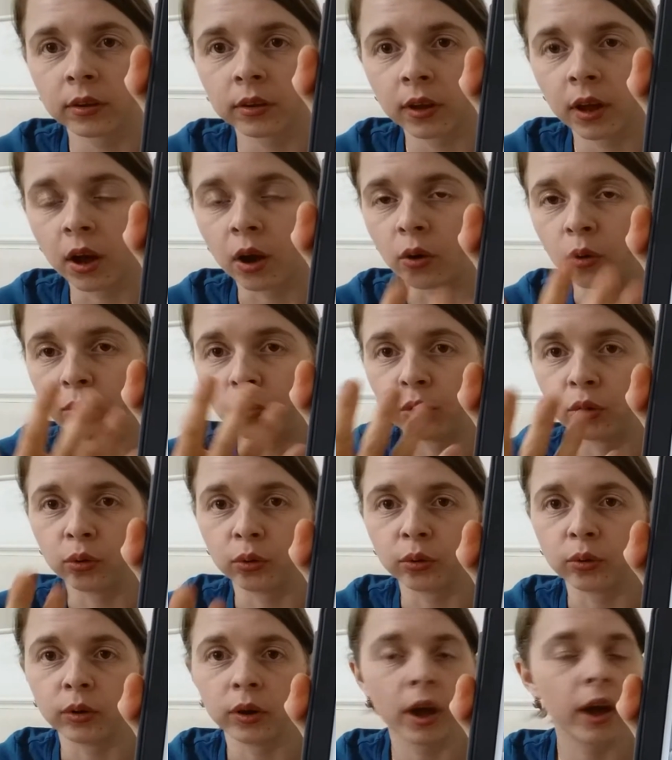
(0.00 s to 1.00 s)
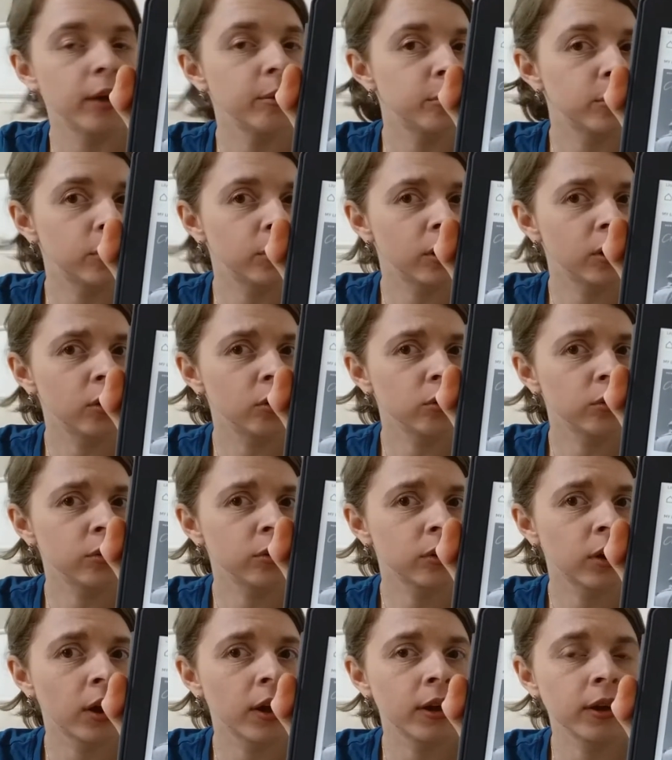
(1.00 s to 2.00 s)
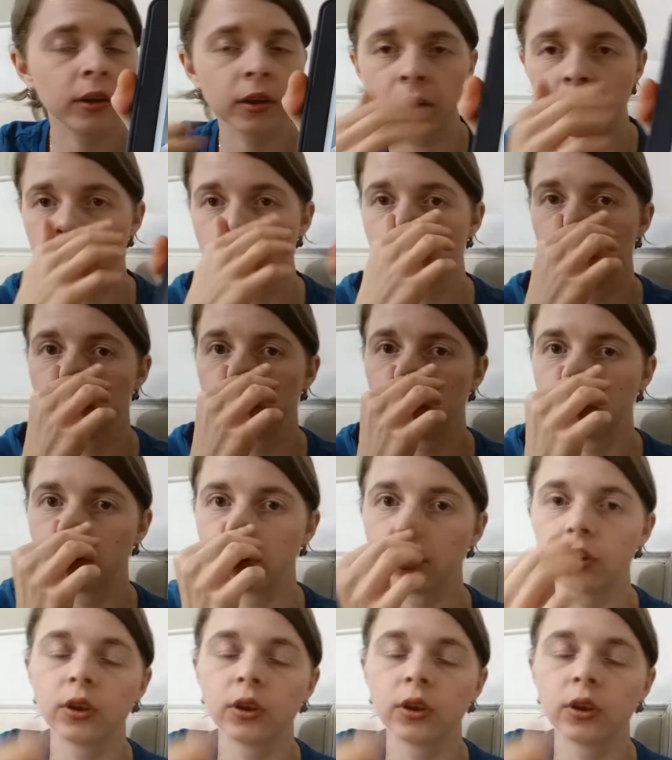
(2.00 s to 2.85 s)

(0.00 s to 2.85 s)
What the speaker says: how your library looks like, and you